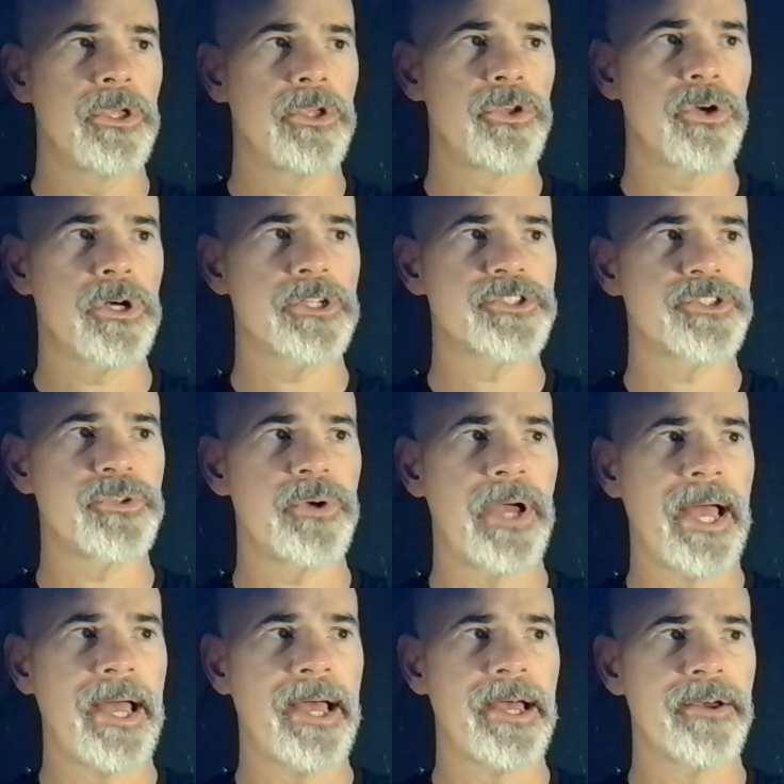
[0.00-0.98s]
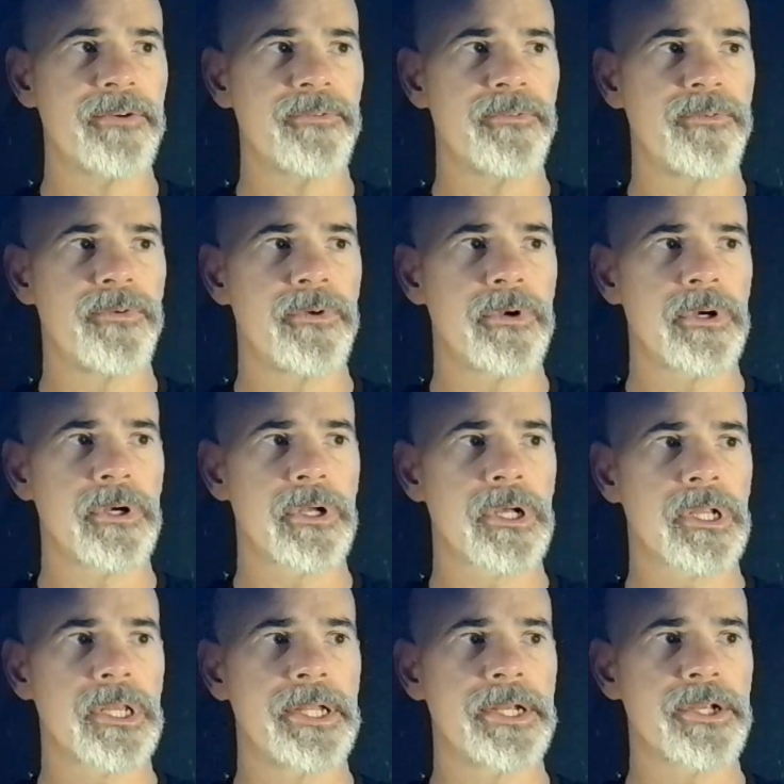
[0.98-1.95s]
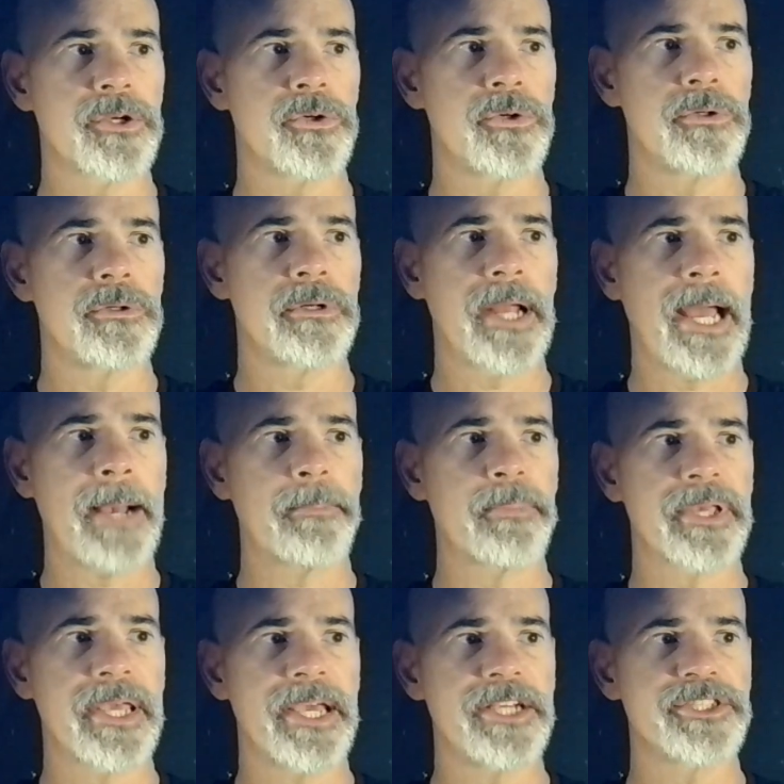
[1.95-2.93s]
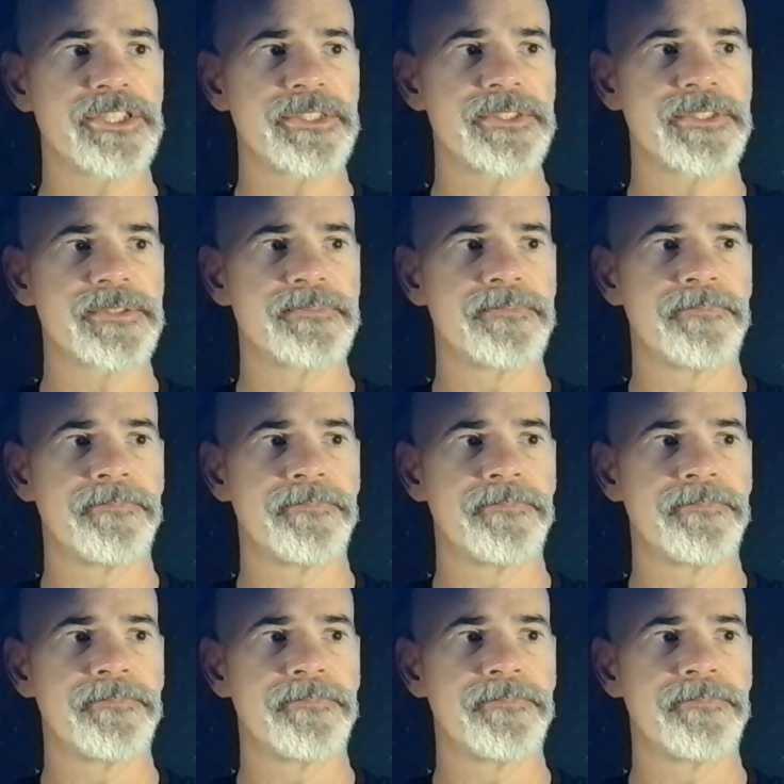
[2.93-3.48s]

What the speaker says: You also have clinical applications.